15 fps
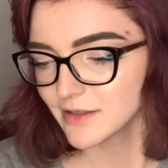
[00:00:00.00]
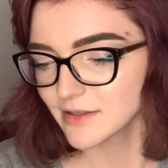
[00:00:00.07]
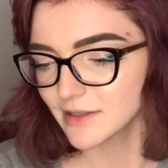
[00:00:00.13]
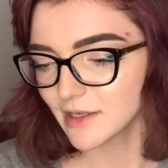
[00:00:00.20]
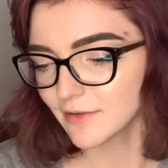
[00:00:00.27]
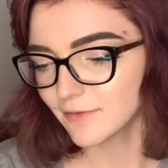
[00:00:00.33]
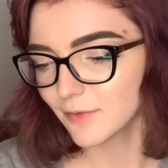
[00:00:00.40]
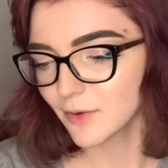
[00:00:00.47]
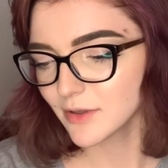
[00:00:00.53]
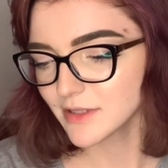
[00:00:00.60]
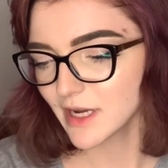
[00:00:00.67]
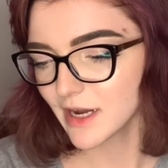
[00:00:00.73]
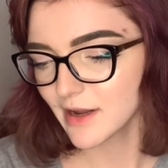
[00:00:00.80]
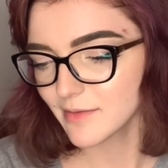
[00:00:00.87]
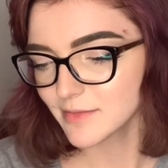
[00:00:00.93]
Say four
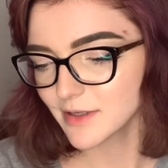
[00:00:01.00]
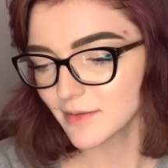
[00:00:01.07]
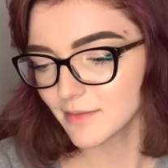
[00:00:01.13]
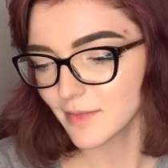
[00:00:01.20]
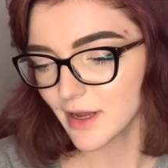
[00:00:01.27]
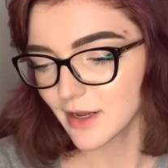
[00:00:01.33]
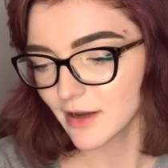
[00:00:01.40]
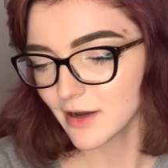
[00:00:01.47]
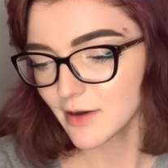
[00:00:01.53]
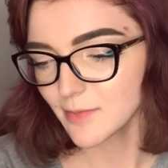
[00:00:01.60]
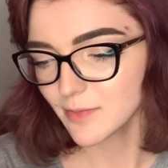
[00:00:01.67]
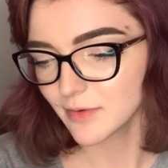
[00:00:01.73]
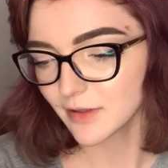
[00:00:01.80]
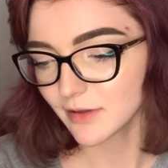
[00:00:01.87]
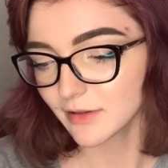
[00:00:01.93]
times
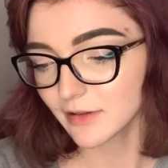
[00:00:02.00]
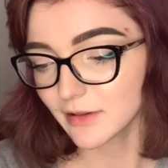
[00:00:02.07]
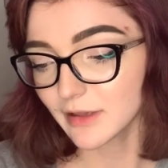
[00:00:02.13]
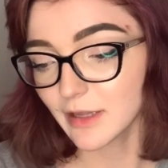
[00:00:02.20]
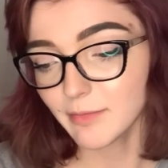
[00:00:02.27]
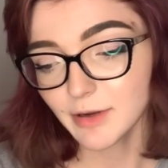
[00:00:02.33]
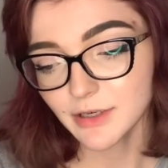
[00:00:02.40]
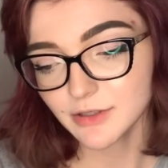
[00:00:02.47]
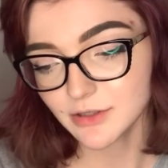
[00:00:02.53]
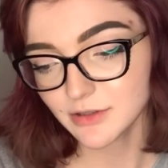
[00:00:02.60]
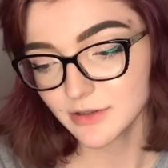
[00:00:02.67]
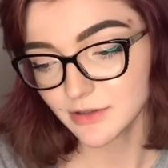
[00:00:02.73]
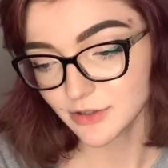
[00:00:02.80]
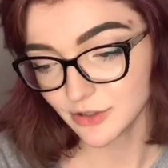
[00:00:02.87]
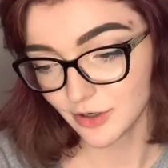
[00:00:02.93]
makeup,
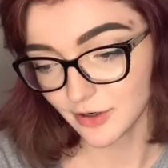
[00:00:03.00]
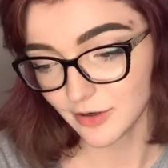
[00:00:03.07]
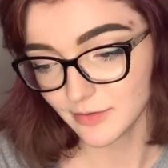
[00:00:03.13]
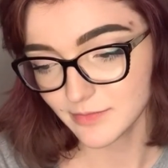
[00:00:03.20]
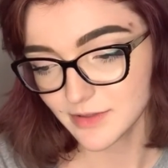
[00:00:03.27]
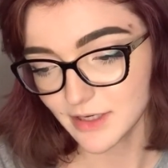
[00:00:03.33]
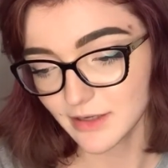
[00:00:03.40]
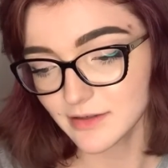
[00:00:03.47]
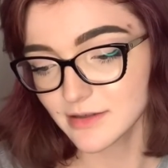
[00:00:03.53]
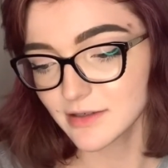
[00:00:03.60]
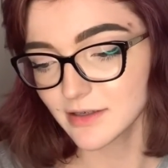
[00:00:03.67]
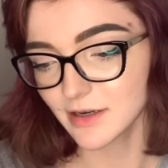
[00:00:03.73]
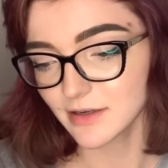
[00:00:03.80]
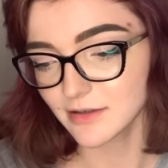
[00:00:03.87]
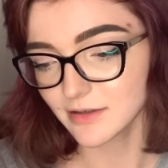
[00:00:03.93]
limits germs, and
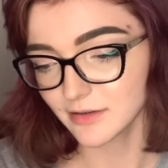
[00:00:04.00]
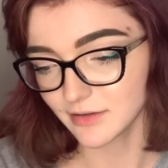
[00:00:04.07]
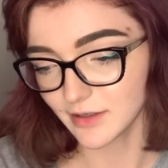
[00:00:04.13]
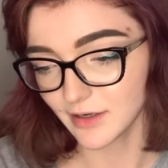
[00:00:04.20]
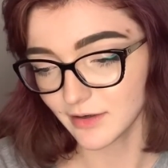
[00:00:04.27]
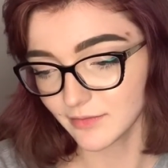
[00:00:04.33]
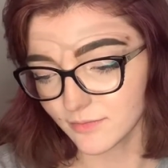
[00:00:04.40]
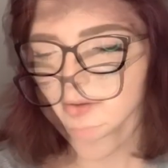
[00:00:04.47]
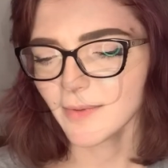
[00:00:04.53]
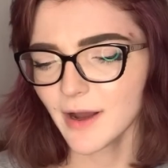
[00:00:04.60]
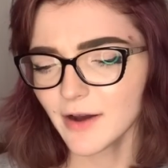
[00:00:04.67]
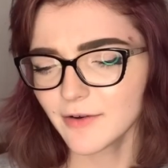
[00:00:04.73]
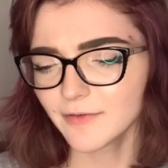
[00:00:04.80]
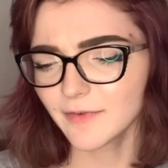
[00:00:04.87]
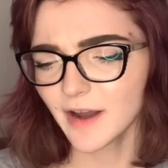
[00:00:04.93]
stays clean. Oh
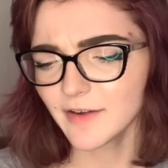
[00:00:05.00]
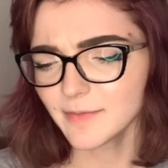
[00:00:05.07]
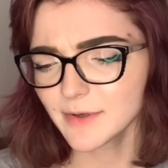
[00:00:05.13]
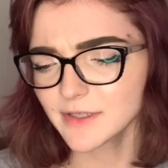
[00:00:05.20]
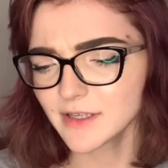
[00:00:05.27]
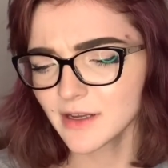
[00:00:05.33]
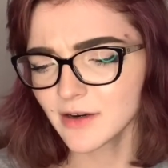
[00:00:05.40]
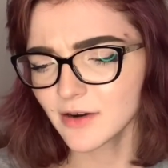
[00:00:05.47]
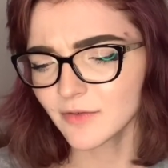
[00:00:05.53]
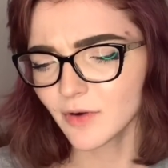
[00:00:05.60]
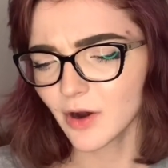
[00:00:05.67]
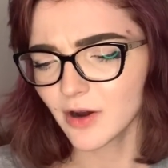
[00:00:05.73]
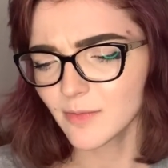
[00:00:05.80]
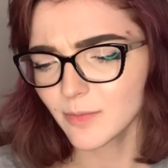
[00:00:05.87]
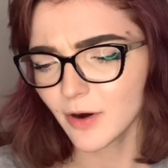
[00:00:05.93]
wow, 5% of
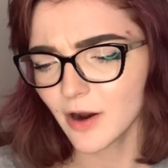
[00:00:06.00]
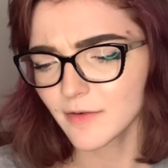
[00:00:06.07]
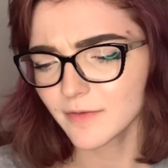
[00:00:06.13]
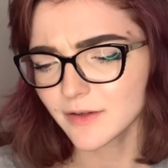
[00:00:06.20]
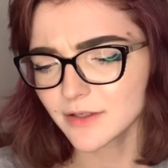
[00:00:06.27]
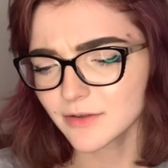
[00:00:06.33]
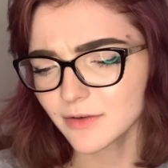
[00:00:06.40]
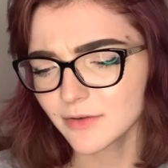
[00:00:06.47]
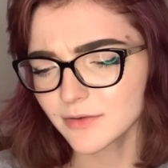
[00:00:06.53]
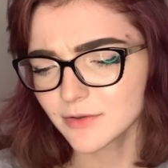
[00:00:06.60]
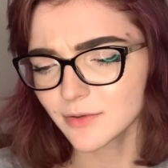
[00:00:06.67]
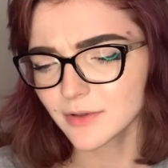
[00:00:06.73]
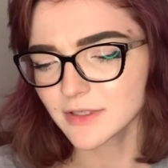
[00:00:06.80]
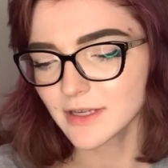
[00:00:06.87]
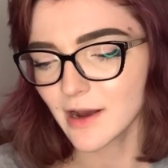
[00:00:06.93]
all profits go
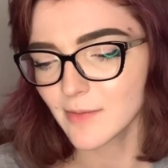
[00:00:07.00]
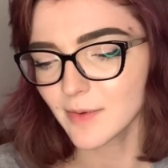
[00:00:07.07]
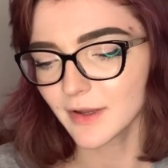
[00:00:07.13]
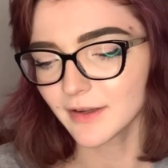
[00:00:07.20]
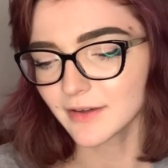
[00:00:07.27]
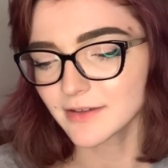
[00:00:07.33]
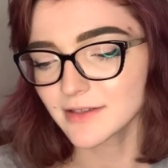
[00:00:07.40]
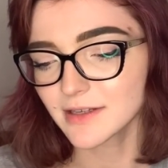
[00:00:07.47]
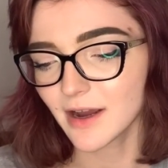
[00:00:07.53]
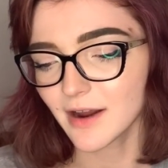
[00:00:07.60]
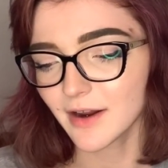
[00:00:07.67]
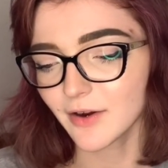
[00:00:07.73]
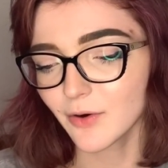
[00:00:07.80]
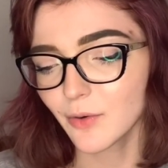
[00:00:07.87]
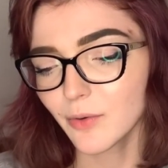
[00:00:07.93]
towards helping
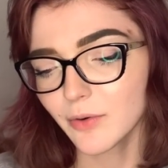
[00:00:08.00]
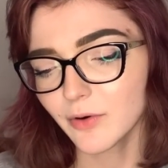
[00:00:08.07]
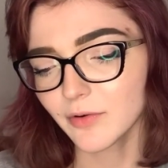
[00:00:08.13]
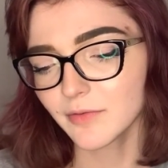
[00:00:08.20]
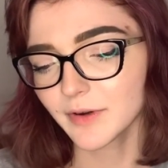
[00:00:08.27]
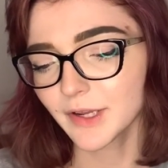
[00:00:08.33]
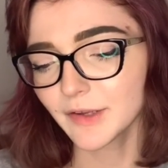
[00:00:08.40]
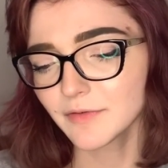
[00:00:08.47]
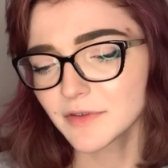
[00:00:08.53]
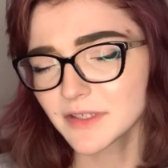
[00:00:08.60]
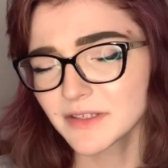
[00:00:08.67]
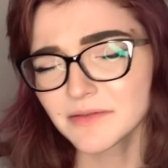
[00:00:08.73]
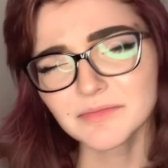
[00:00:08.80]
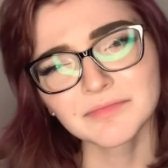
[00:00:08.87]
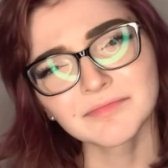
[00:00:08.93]
dying coral reefs.
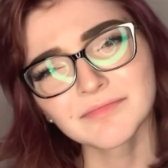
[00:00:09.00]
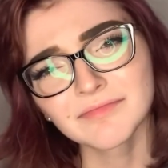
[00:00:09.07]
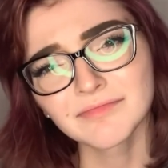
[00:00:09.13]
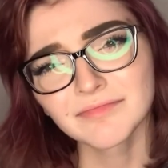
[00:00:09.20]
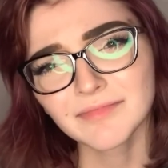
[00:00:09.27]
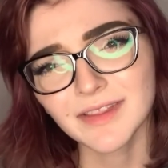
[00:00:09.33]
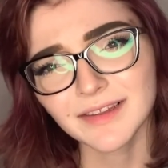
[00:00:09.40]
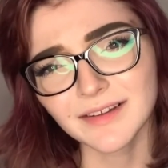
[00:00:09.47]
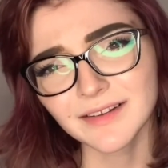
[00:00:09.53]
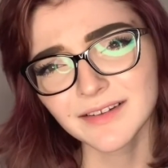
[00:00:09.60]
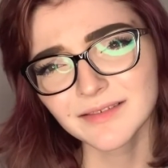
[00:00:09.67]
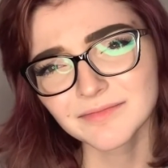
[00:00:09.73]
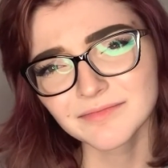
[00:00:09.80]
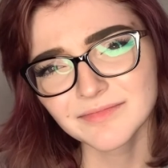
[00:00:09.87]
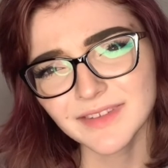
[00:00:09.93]

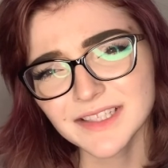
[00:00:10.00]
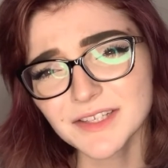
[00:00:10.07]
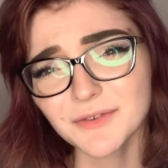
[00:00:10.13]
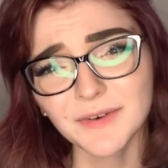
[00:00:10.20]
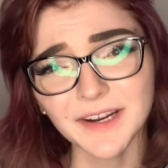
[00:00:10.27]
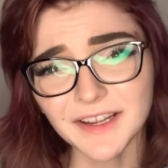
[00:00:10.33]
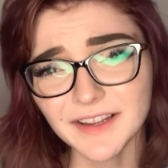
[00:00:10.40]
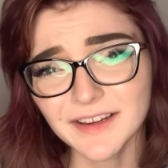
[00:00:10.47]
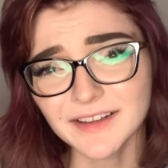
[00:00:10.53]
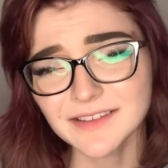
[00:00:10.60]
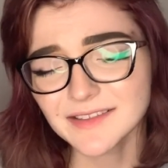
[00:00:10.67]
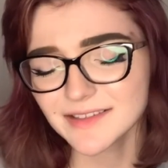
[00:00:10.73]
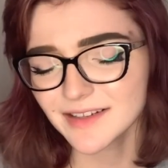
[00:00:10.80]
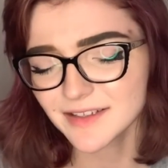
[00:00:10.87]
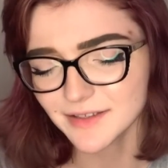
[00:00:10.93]
That's great.
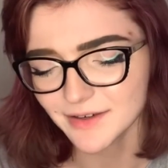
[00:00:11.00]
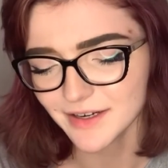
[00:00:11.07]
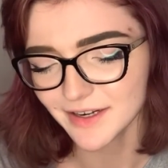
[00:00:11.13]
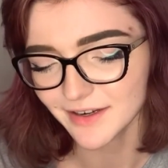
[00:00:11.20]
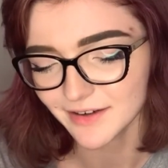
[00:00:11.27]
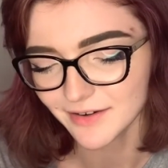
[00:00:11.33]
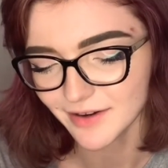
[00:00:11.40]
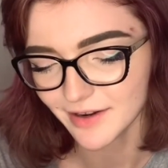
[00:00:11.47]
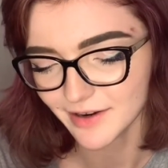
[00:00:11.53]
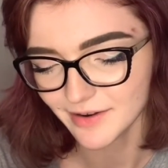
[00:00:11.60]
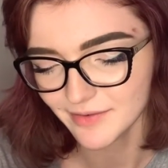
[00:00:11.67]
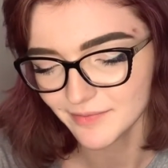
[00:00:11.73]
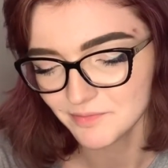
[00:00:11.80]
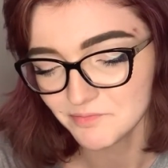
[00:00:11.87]
That's great. Okay.